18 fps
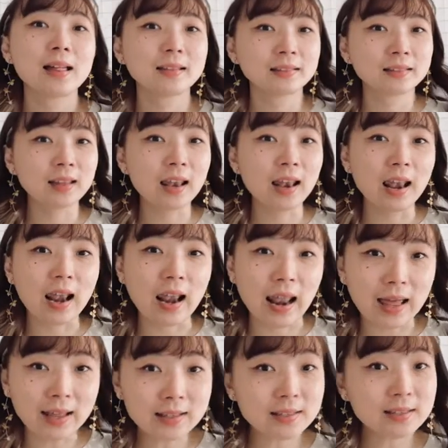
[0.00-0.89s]
The
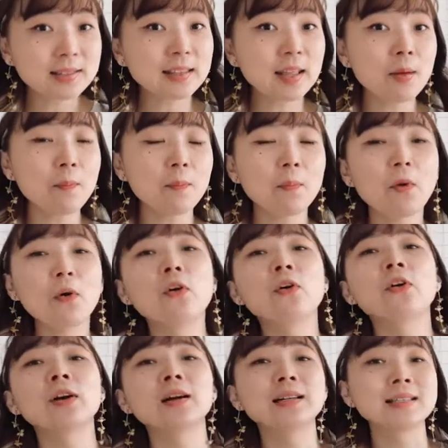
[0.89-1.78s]
last step
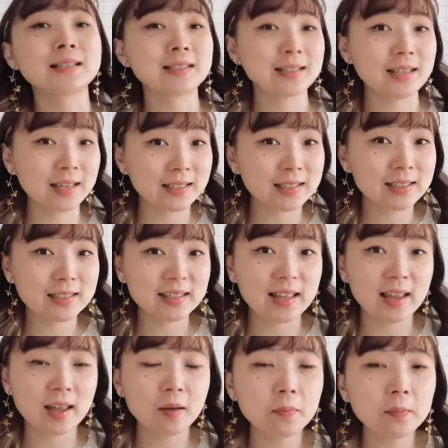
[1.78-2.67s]
or the sixth
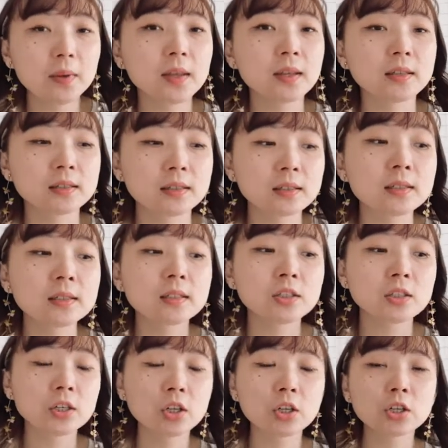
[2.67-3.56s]
step is
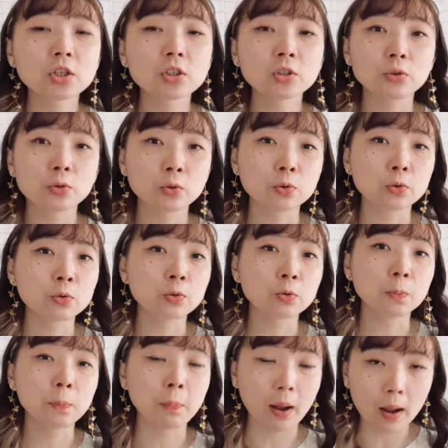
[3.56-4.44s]
just
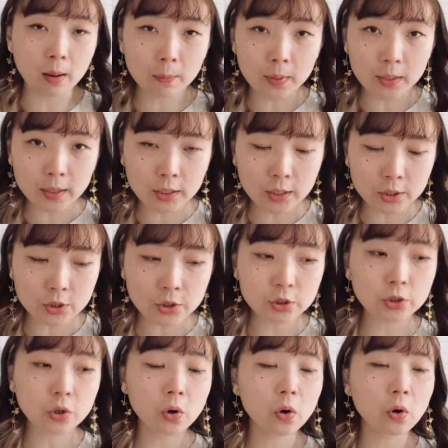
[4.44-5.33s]
to
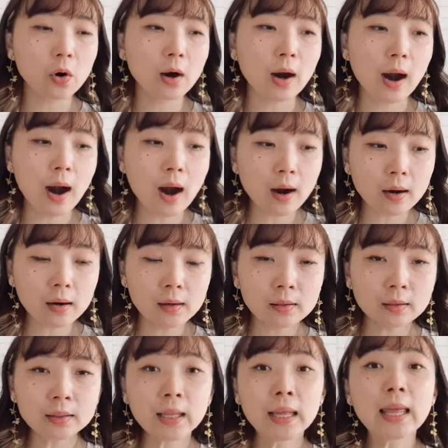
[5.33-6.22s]
publish your
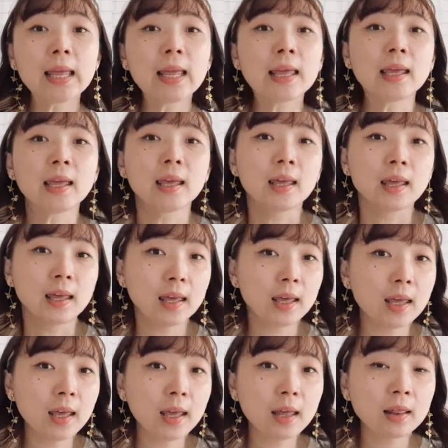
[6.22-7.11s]
art
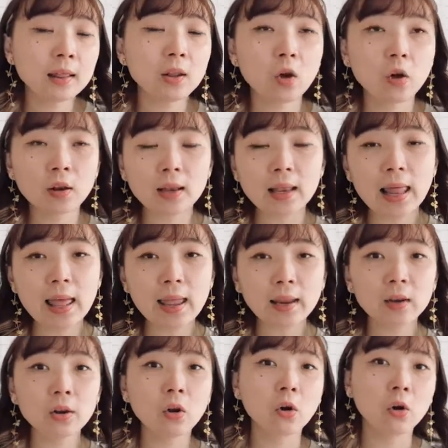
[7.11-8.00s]
in
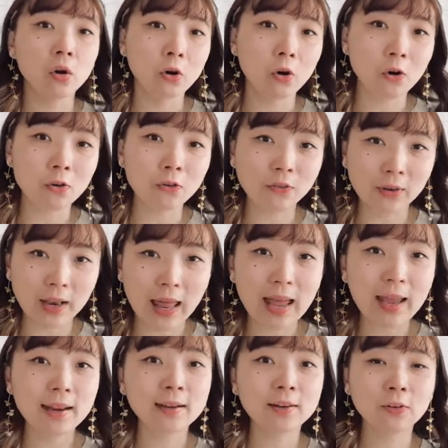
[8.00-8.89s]
online or
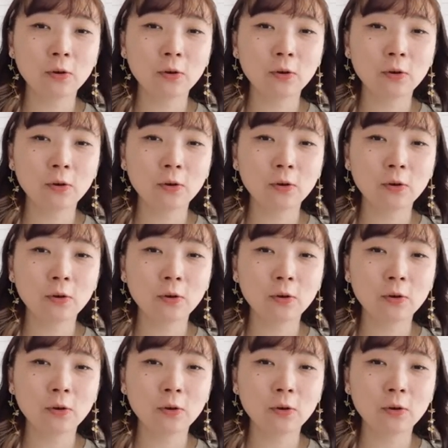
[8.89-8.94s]
offline